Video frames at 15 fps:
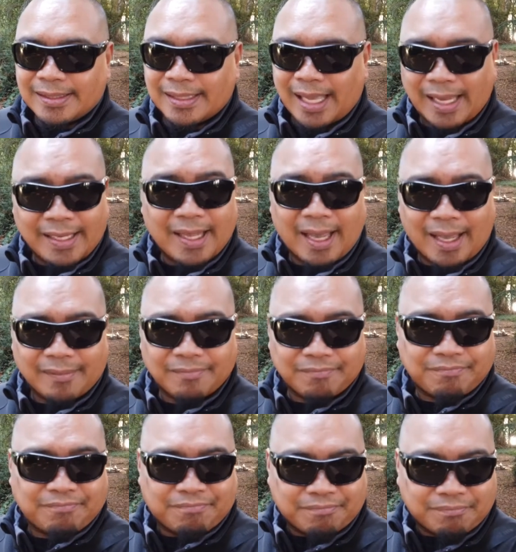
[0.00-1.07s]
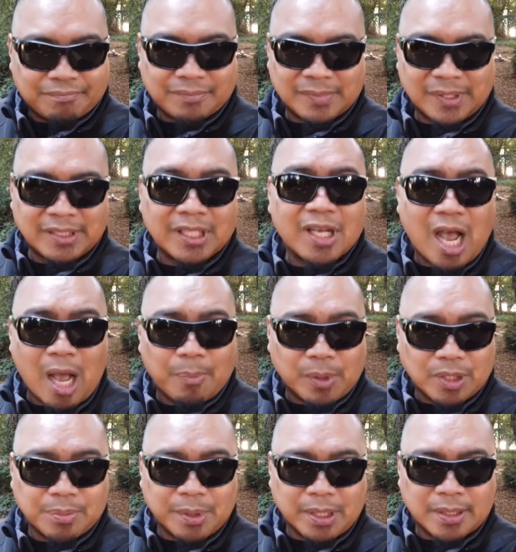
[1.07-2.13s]
I an
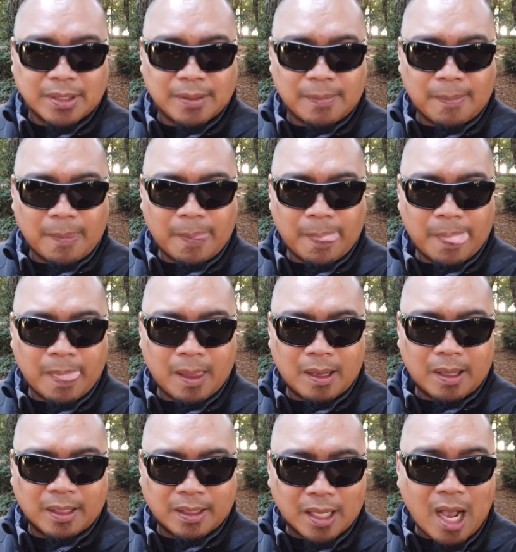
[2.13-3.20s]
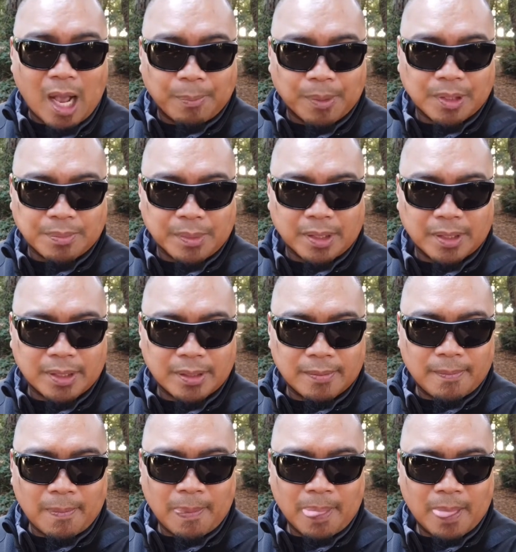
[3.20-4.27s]
accomplishment. An accomplishment.
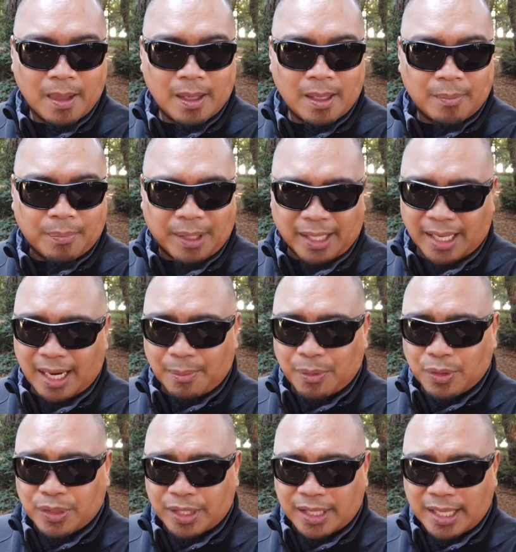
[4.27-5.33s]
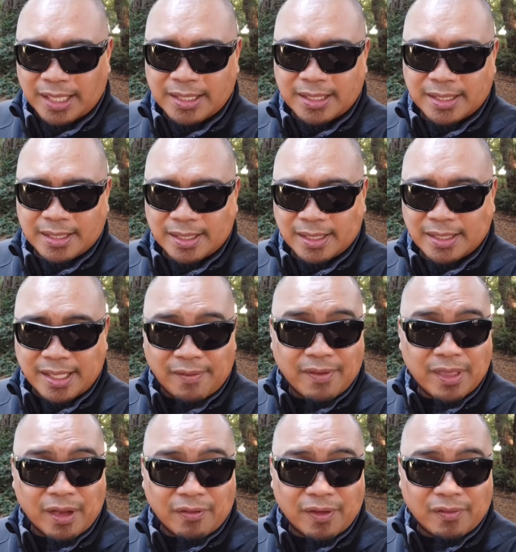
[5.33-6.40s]
But again, I'm using this
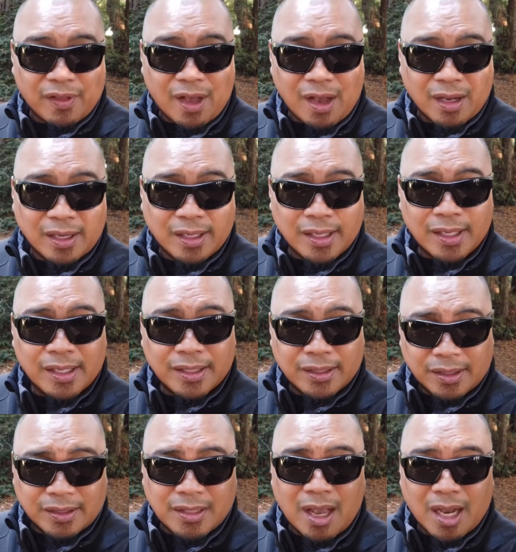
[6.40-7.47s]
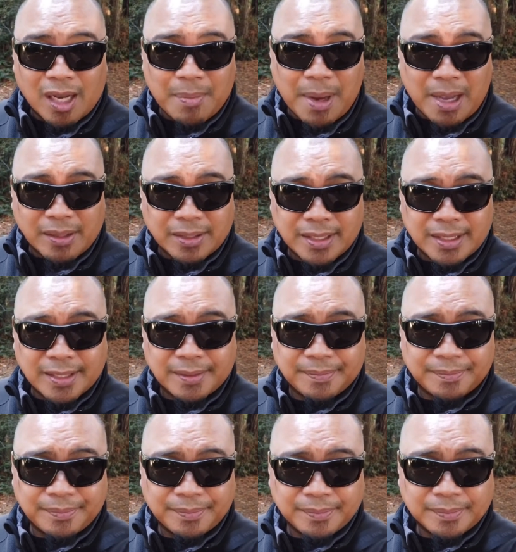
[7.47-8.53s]
700 vlog to talk about
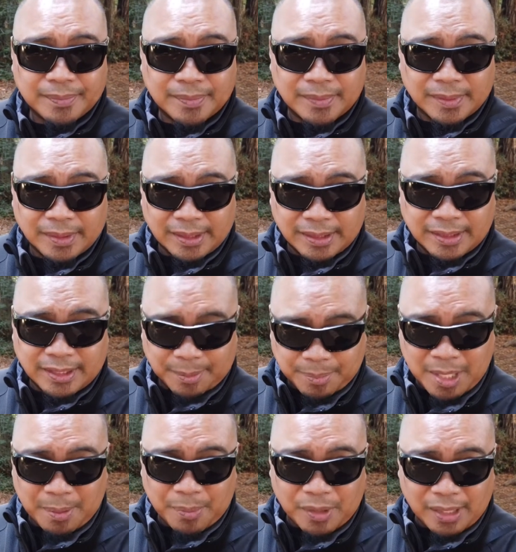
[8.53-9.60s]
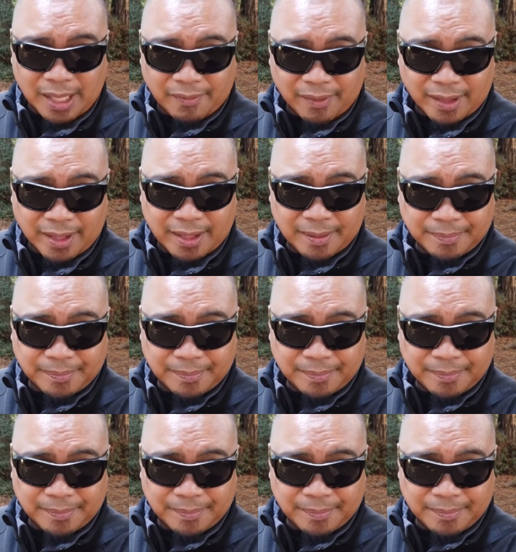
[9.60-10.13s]
September 11th.